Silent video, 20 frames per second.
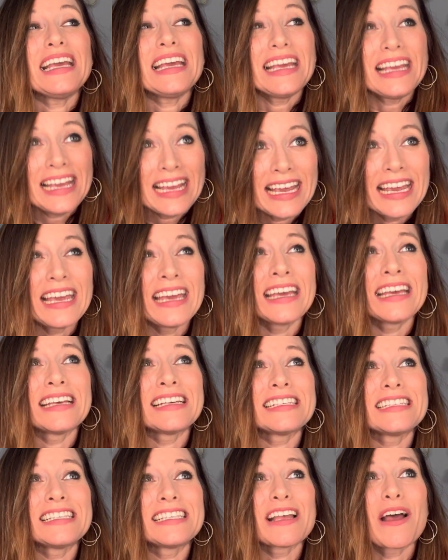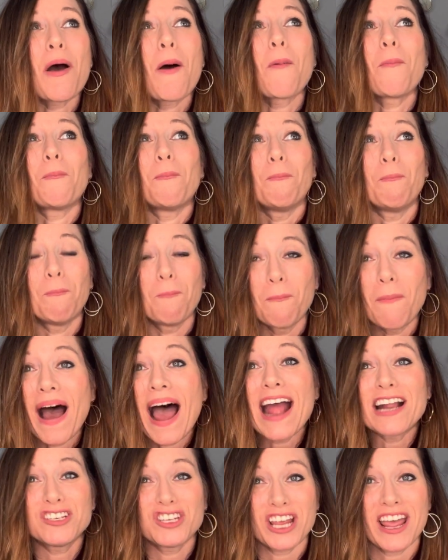is
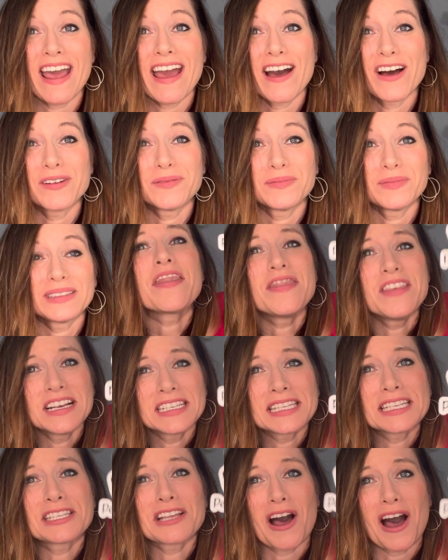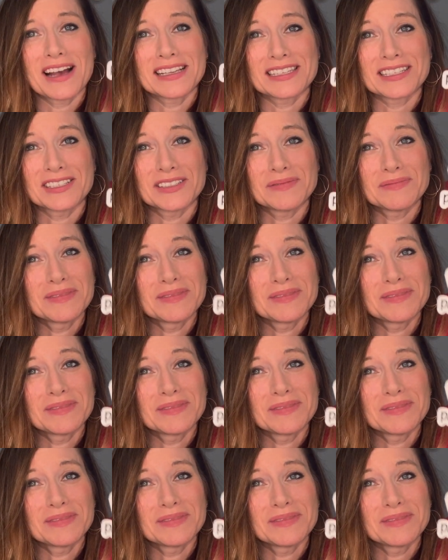my jam. This is awesome.